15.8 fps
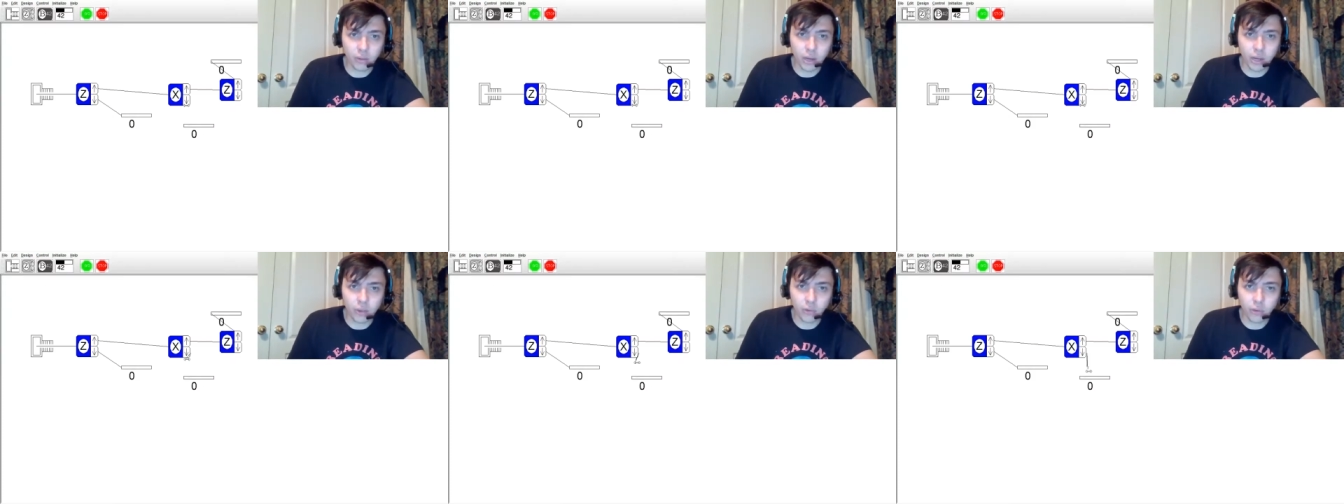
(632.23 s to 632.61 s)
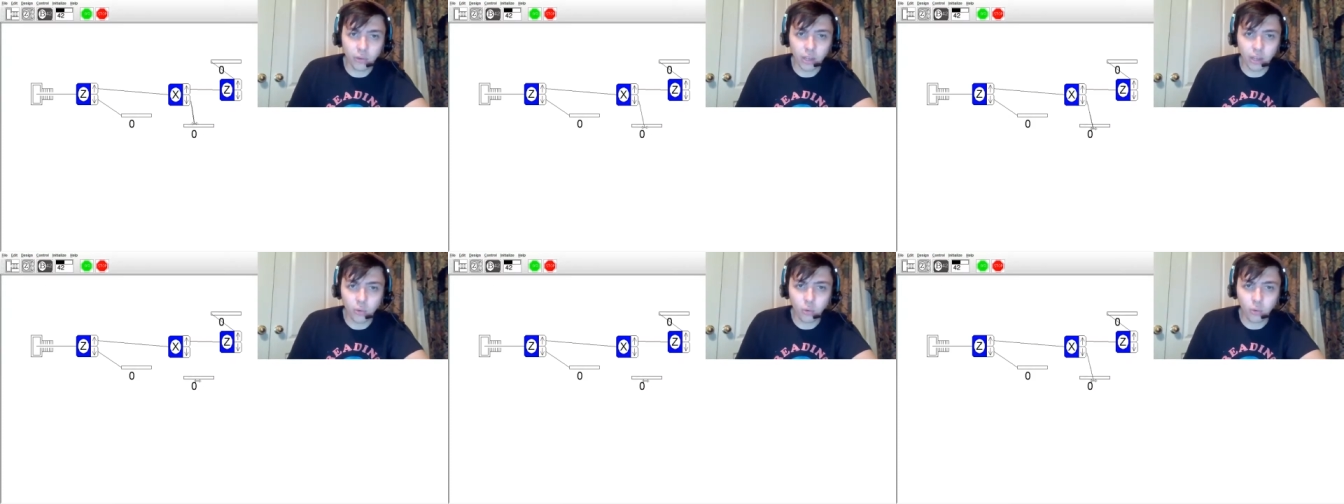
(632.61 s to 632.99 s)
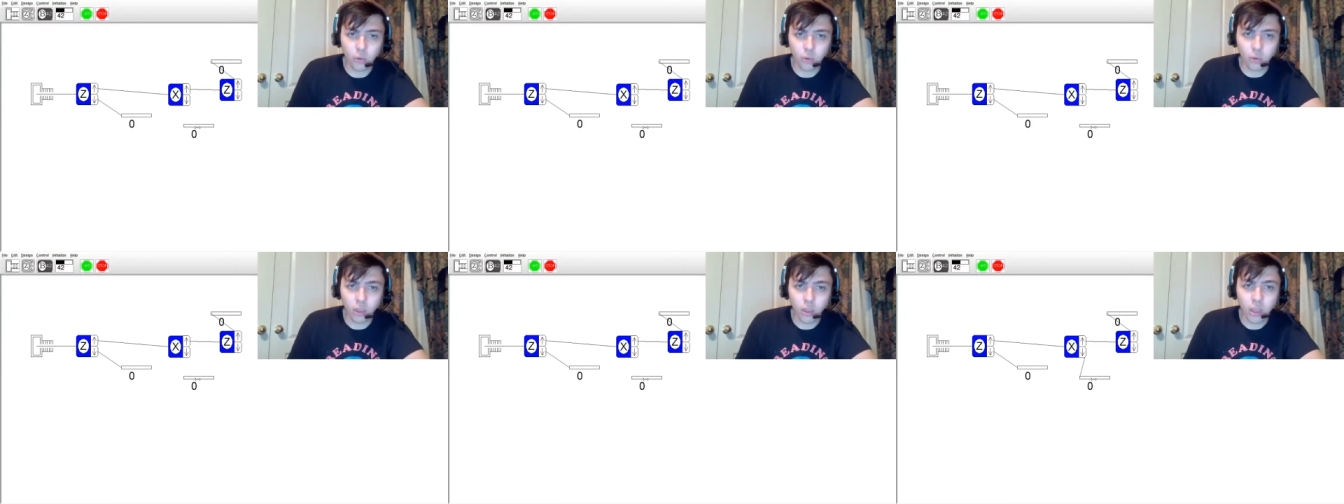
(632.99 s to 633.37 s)
So I say,
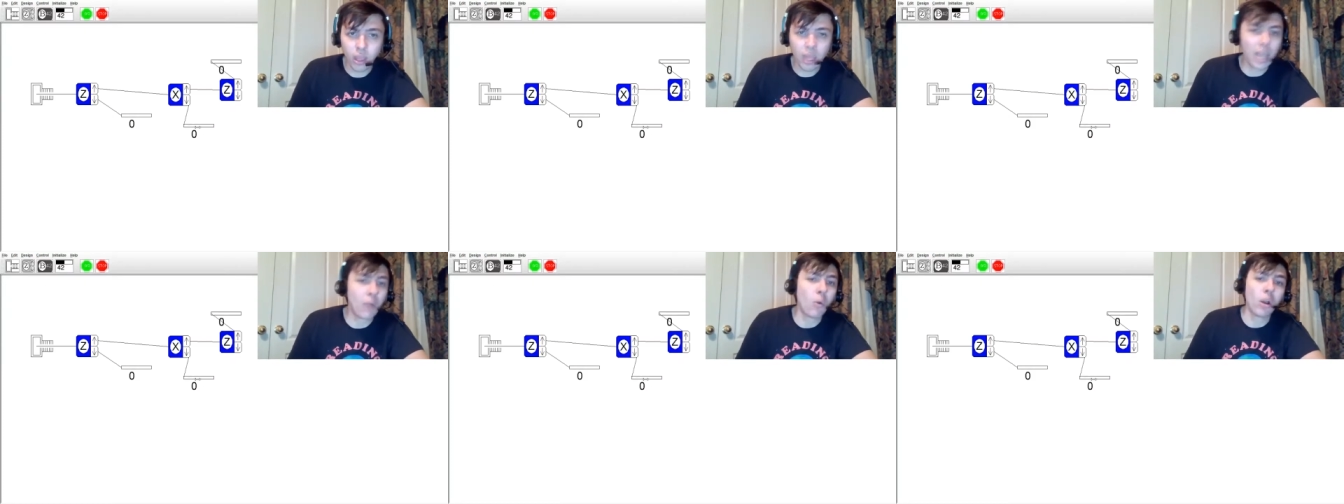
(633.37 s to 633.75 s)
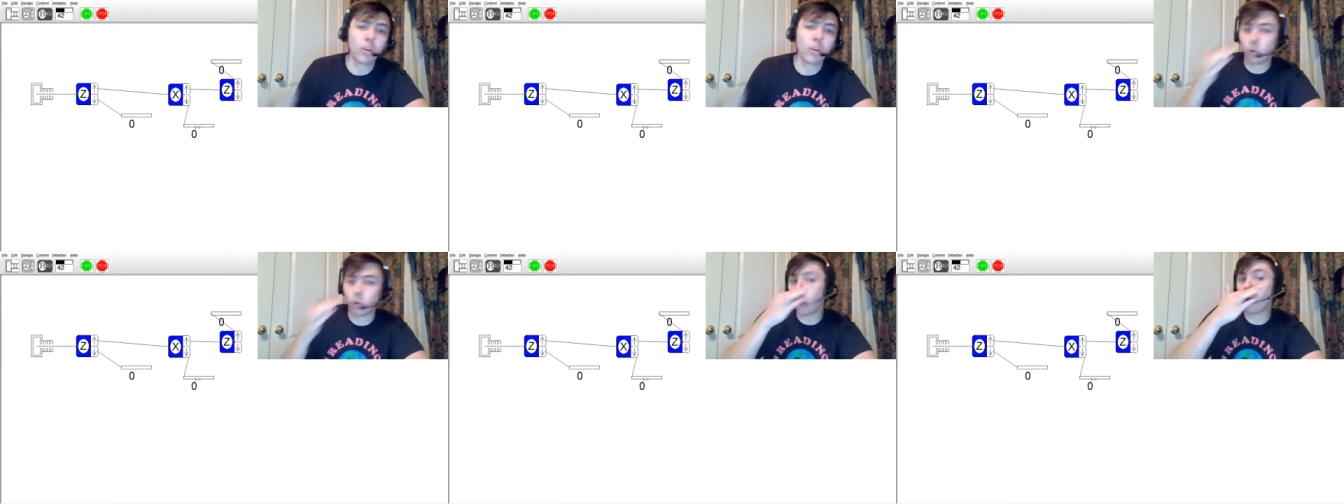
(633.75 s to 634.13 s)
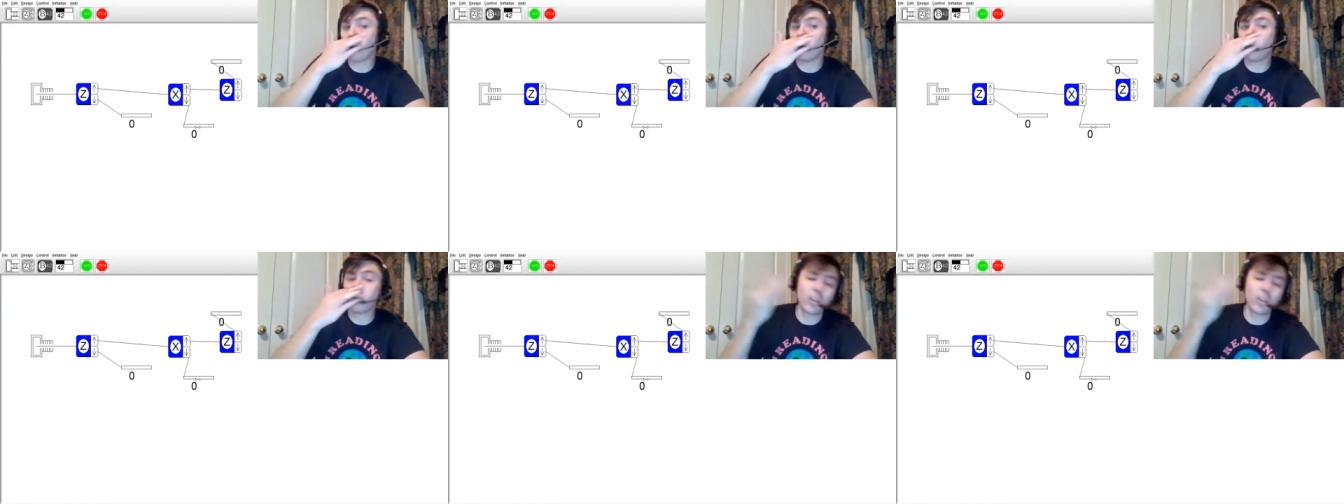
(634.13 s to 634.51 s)
cool, I want to record the
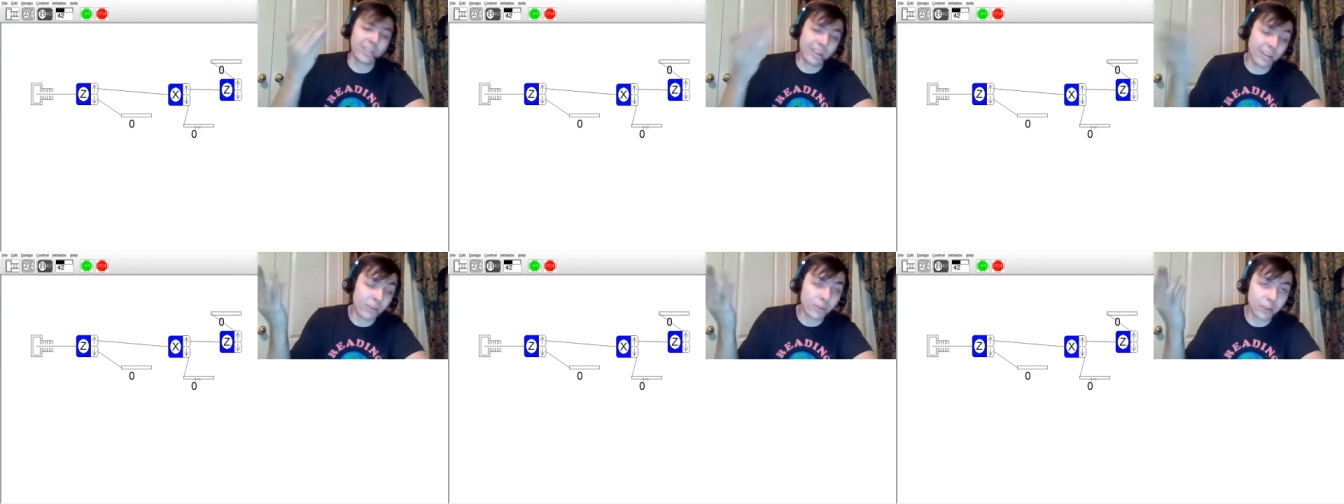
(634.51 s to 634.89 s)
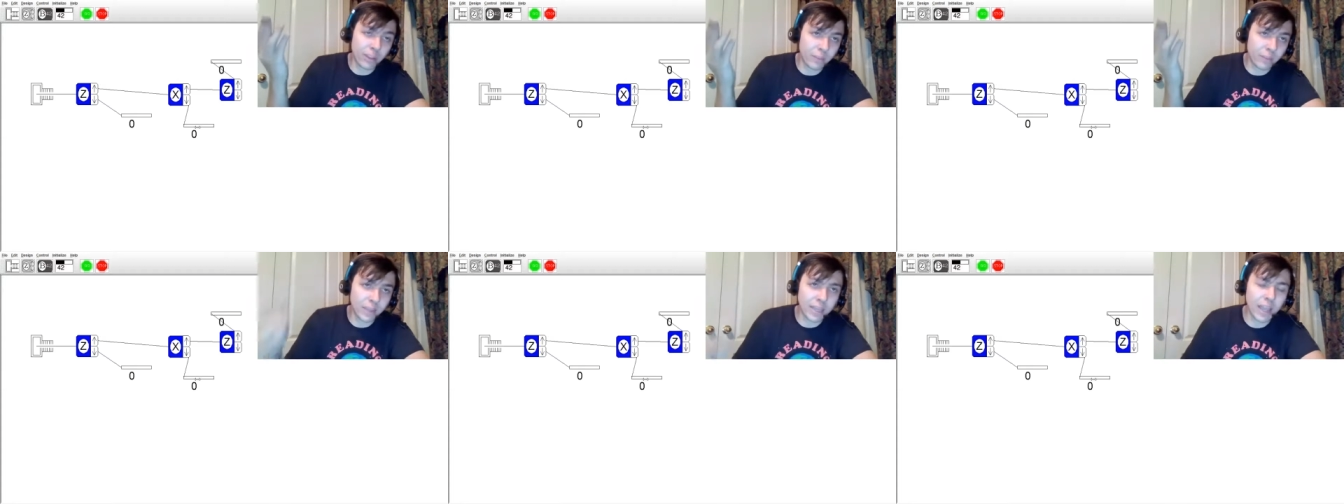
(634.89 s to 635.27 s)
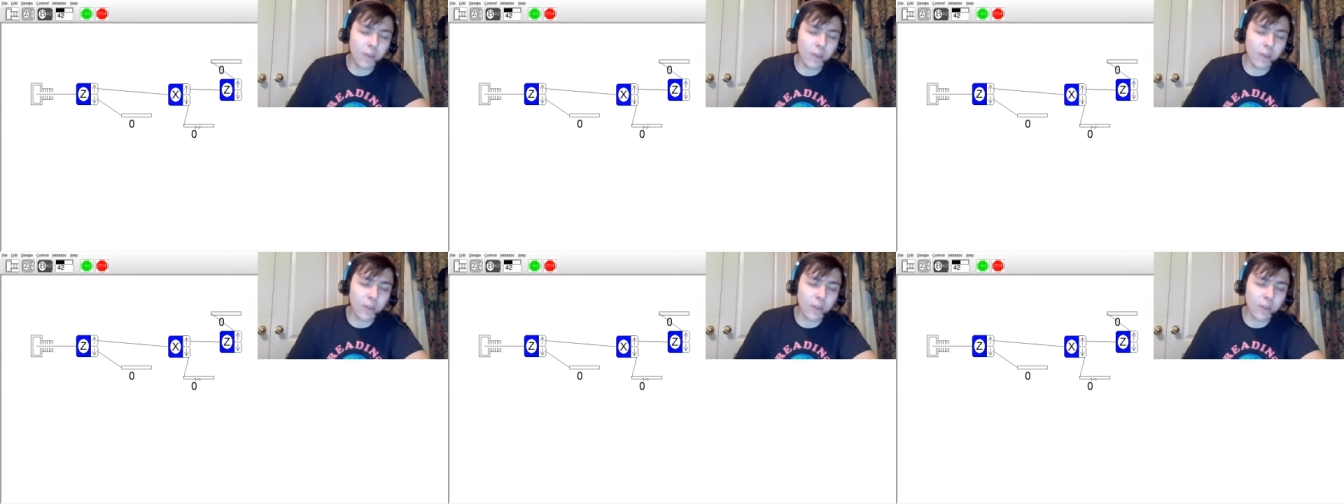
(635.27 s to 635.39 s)
results. I'll get spin down.